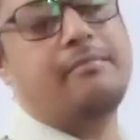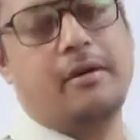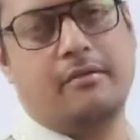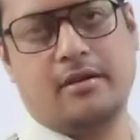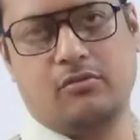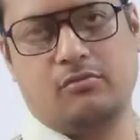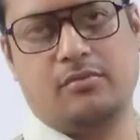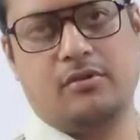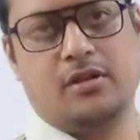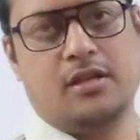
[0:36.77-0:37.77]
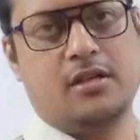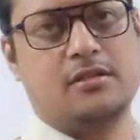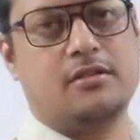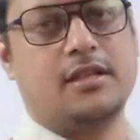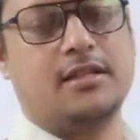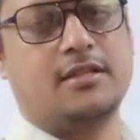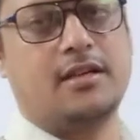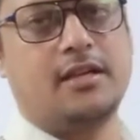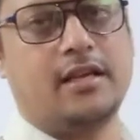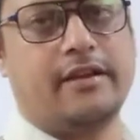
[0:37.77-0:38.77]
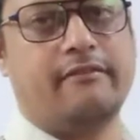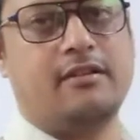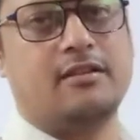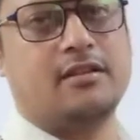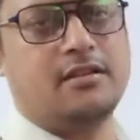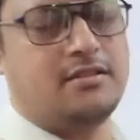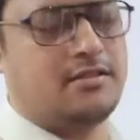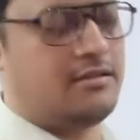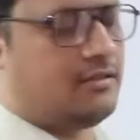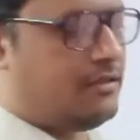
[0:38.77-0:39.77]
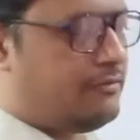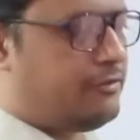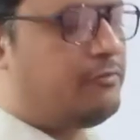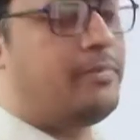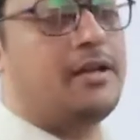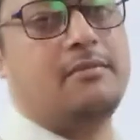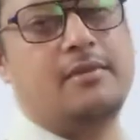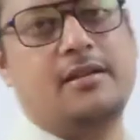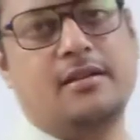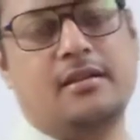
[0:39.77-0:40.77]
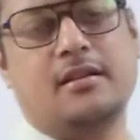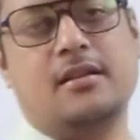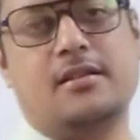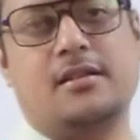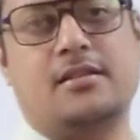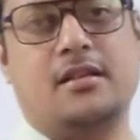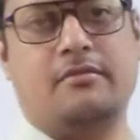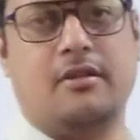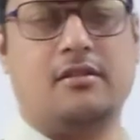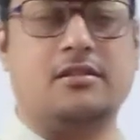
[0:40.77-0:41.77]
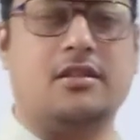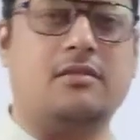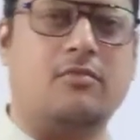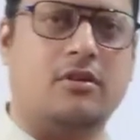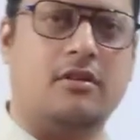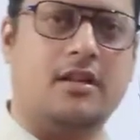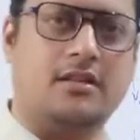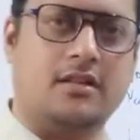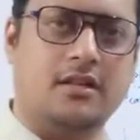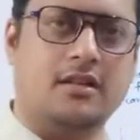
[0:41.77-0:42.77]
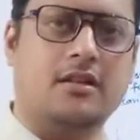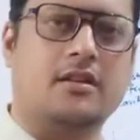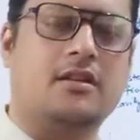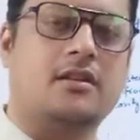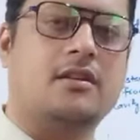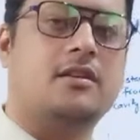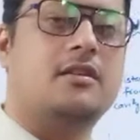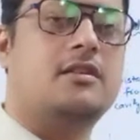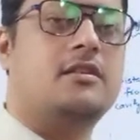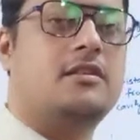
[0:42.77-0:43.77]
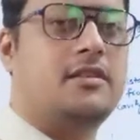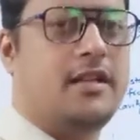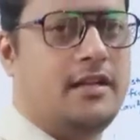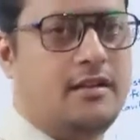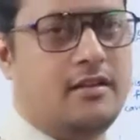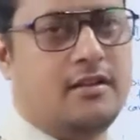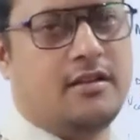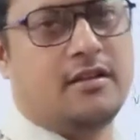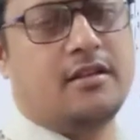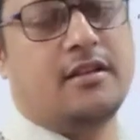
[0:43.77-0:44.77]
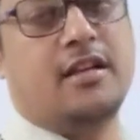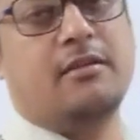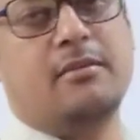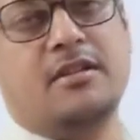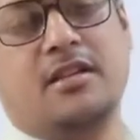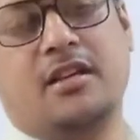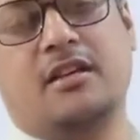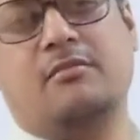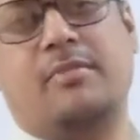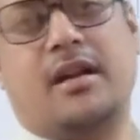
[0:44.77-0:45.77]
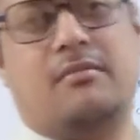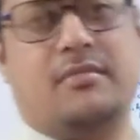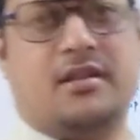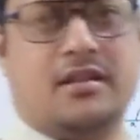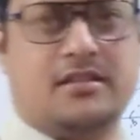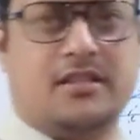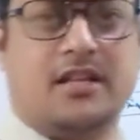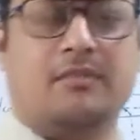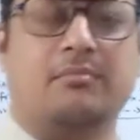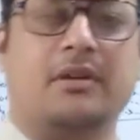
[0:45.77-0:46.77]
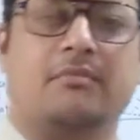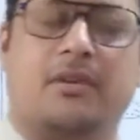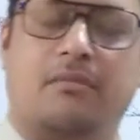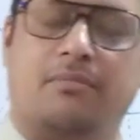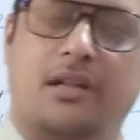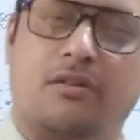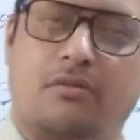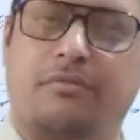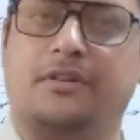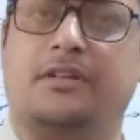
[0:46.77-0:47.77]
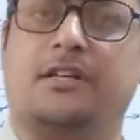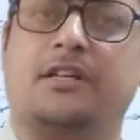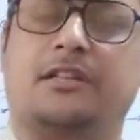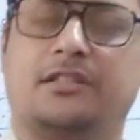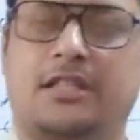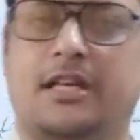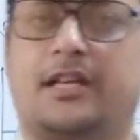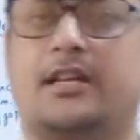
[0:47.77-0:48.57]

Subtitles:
power output. So yesterday I have discussed a few parameters such as velocity modulation, then debunching parameter is there, beam coupling coefficient is there,